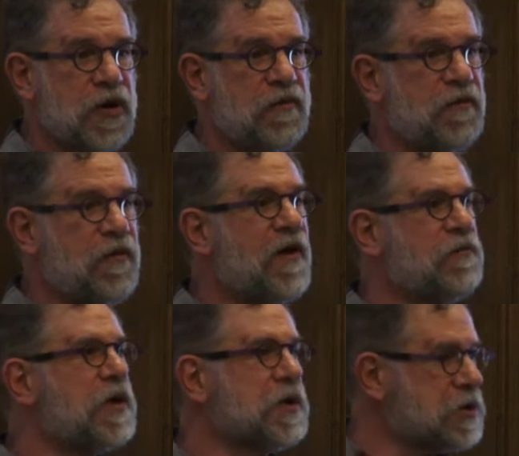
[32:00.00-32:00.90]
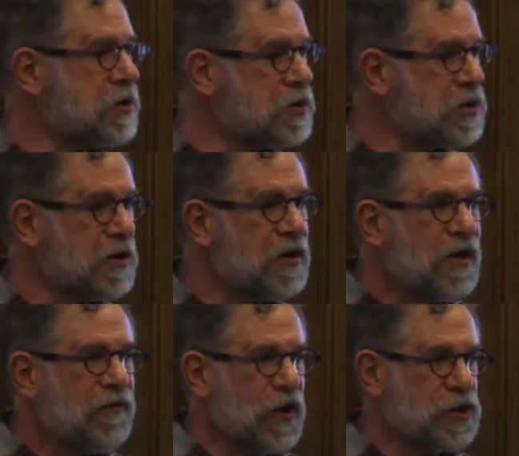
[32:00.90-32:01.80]
put even 5 minutes into
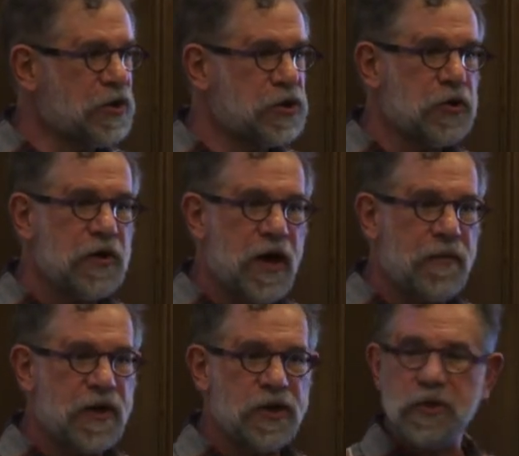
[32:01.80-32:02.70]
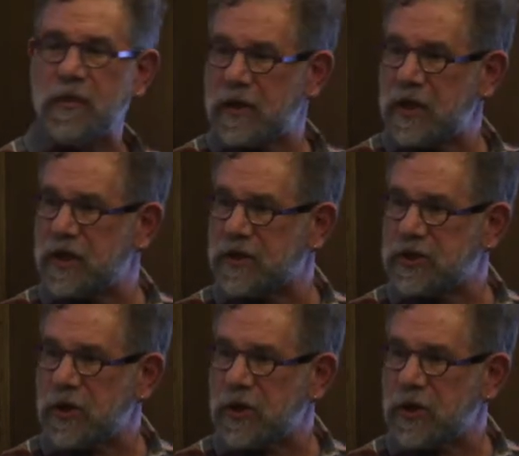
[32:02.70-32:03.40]
flushing the story out because you might need it.